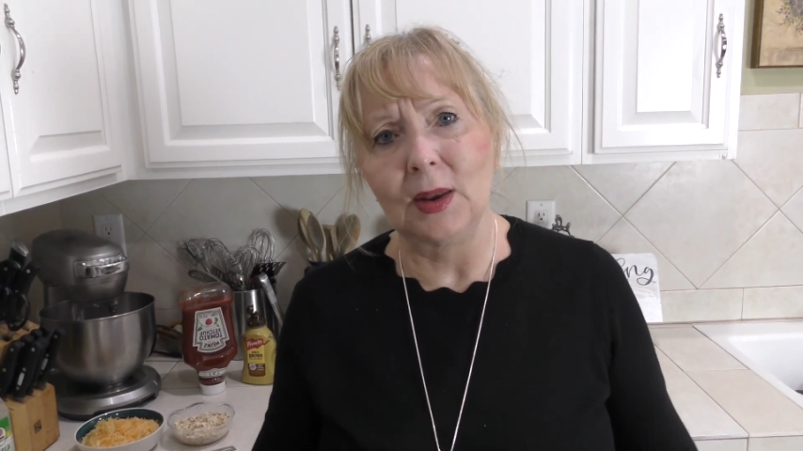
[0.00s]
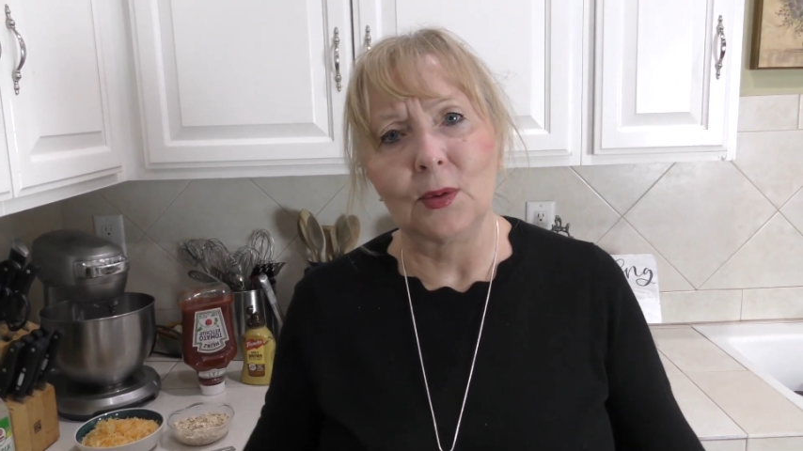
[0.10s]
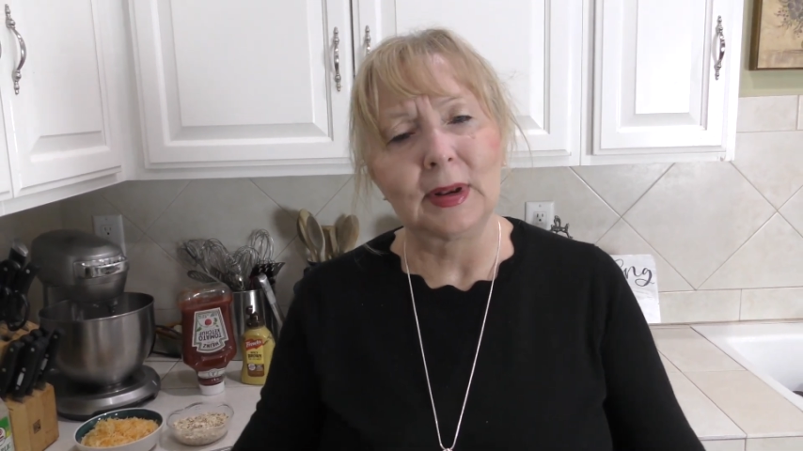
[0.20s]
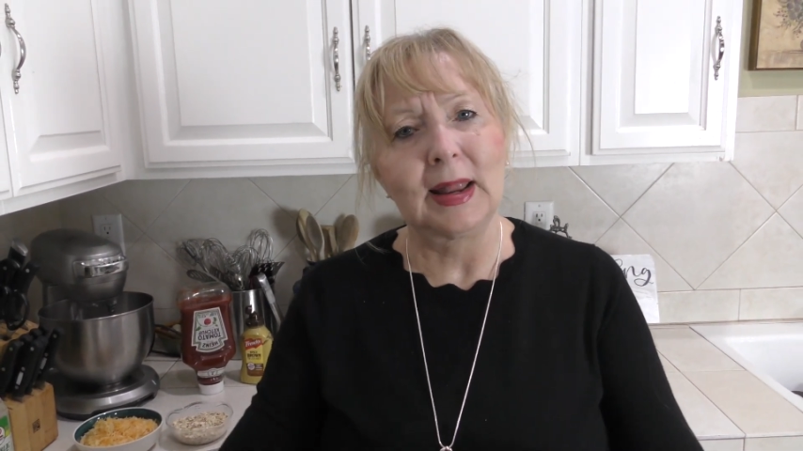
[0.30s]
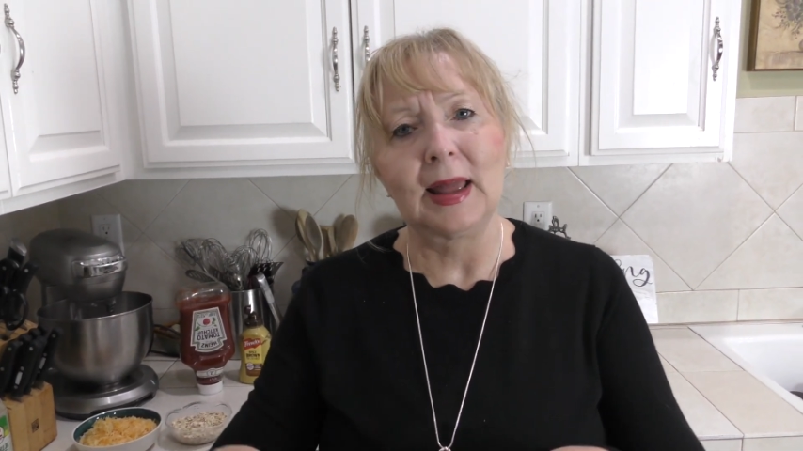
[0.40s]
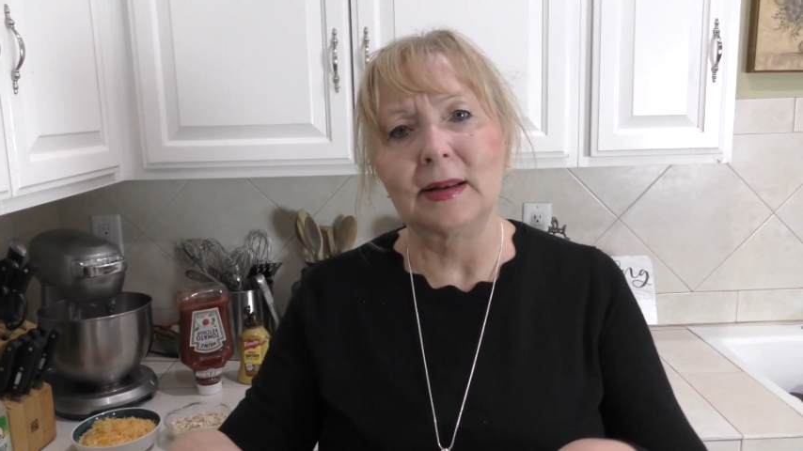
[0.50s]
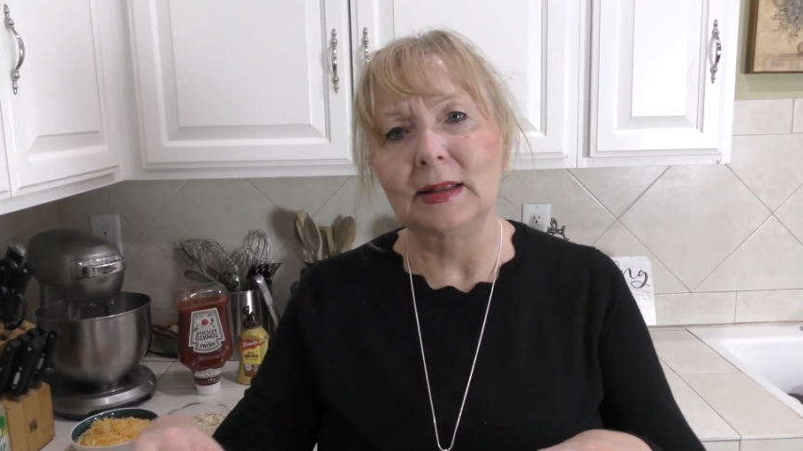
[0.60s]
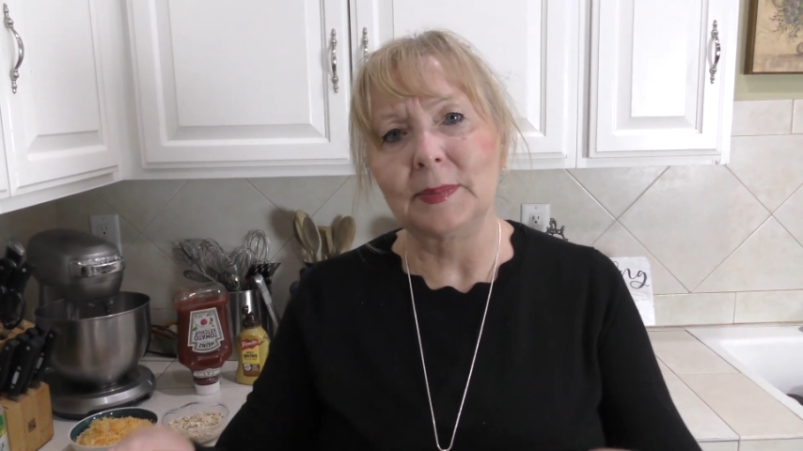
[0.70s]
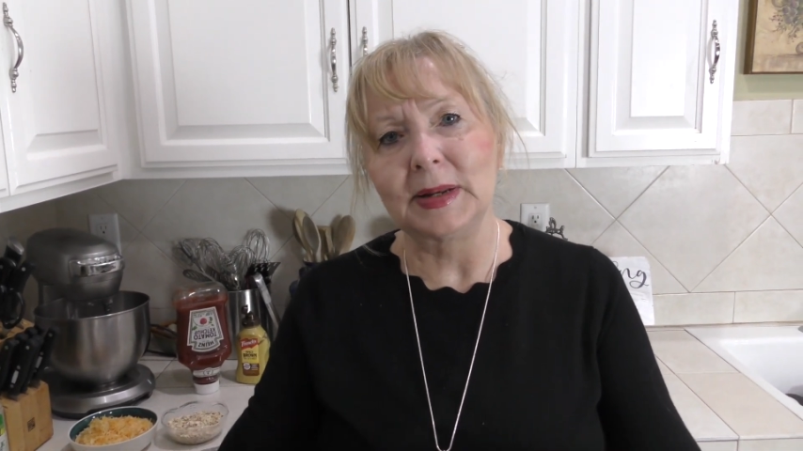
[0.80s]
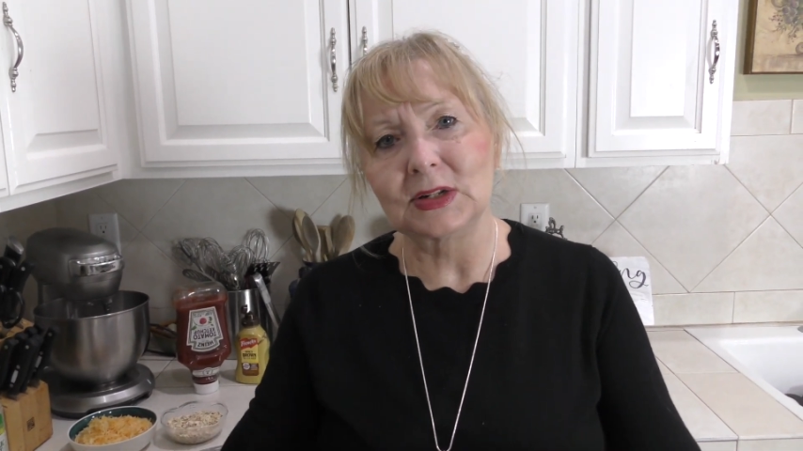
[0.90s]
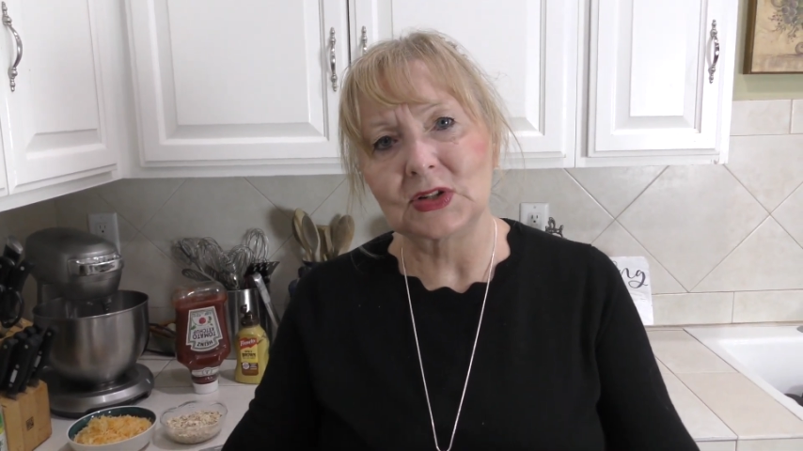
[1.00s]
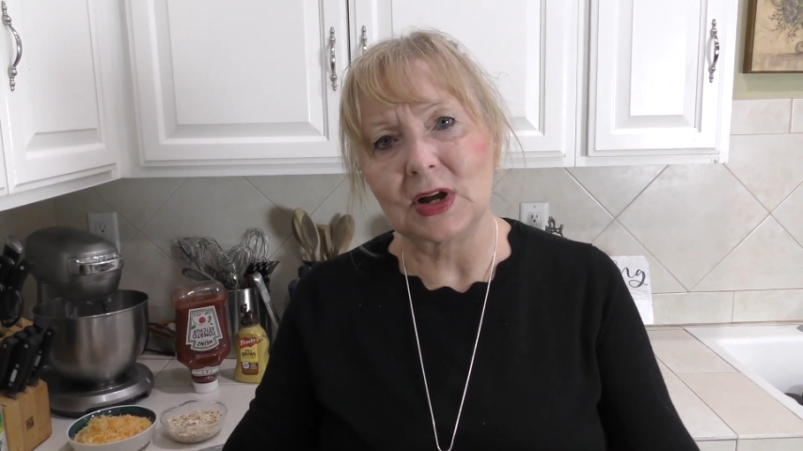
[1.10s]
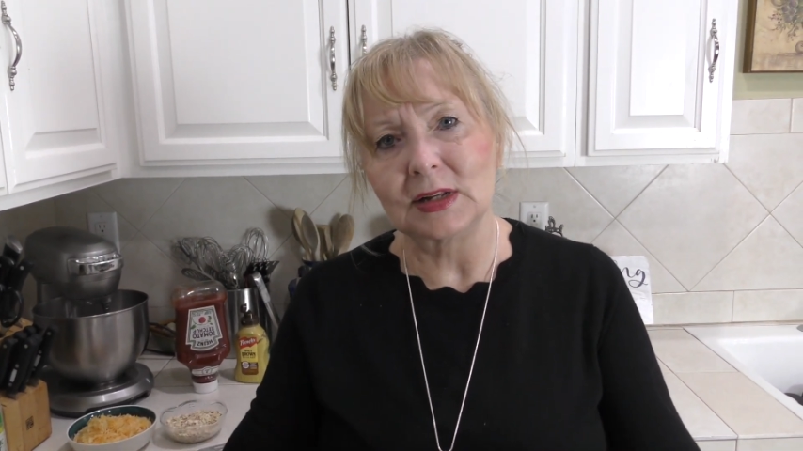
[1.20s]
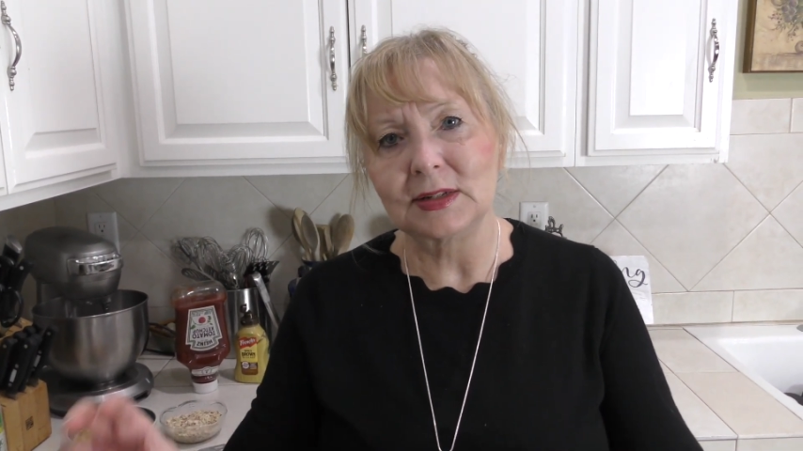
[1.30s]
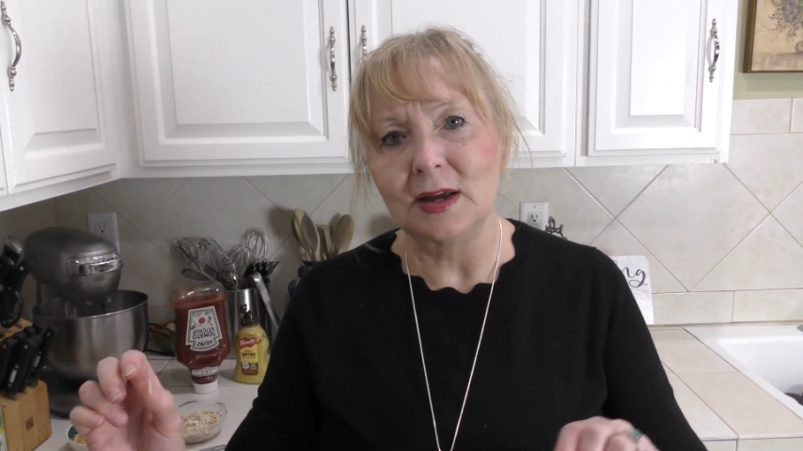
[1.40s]
and only had a little bit of
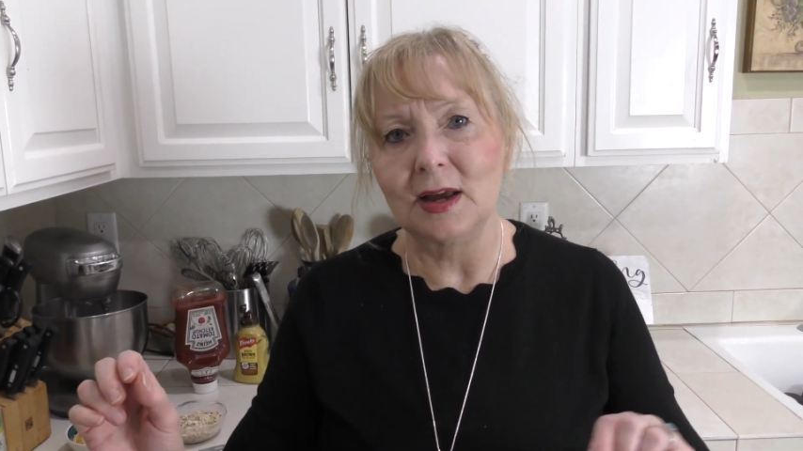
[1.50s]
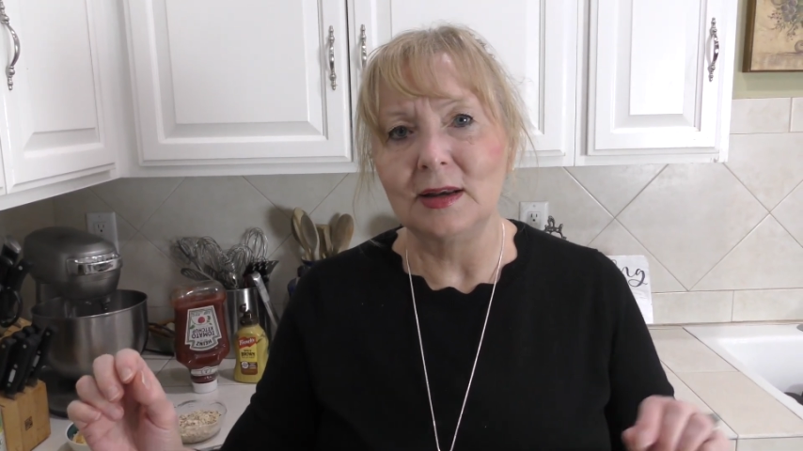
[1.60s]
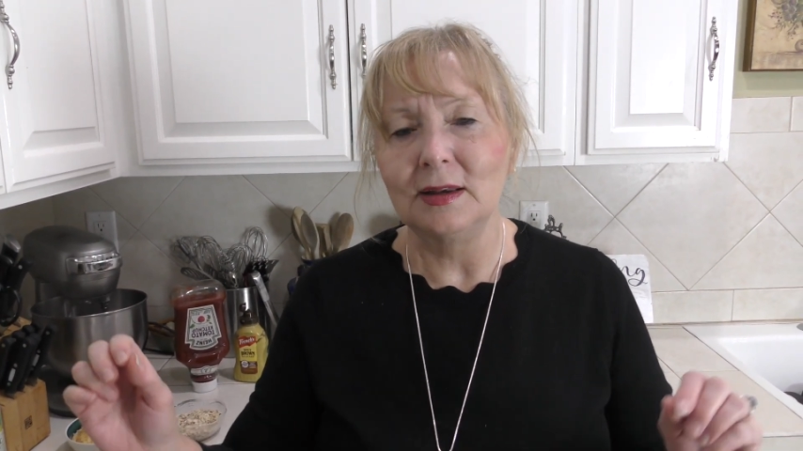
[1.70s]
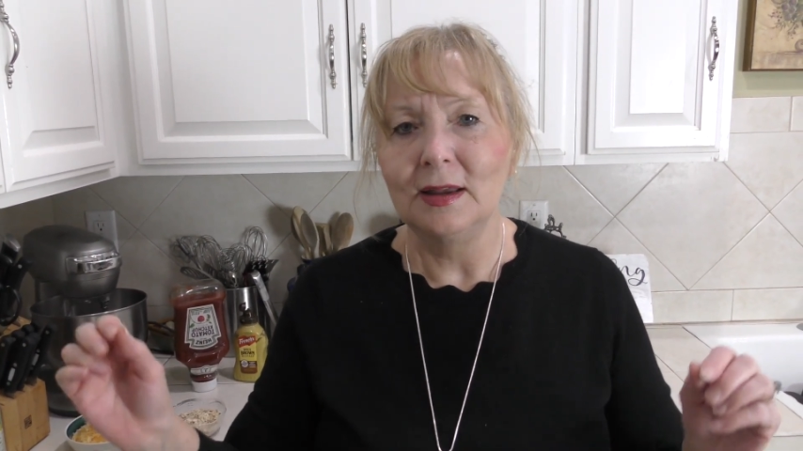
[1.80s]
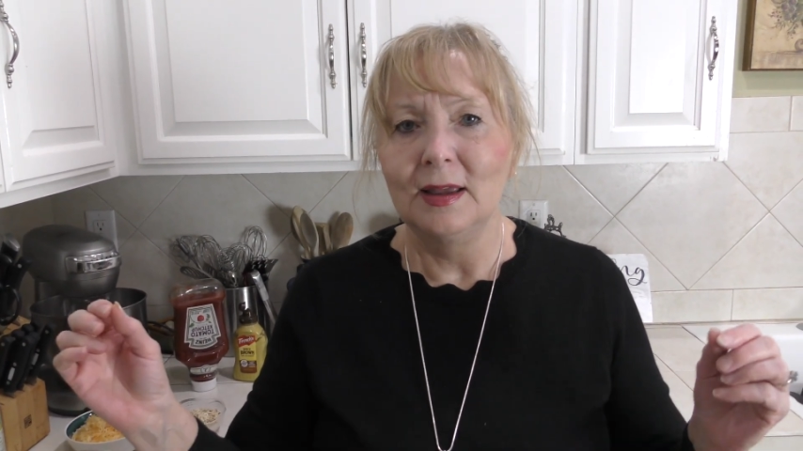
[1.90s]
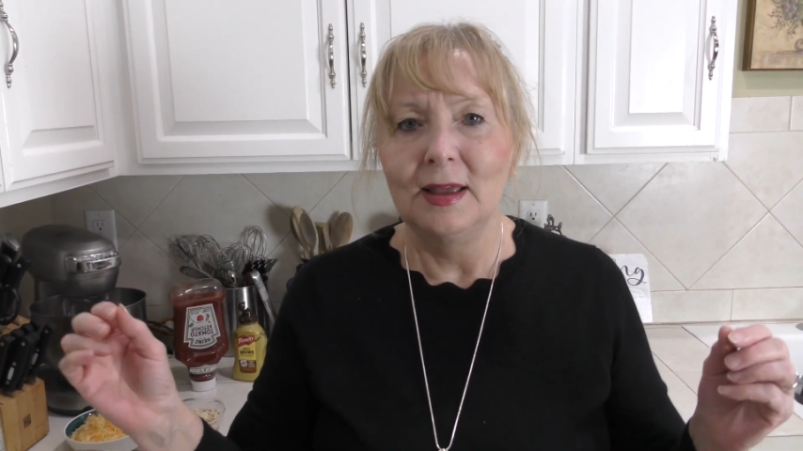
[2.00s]
sauce on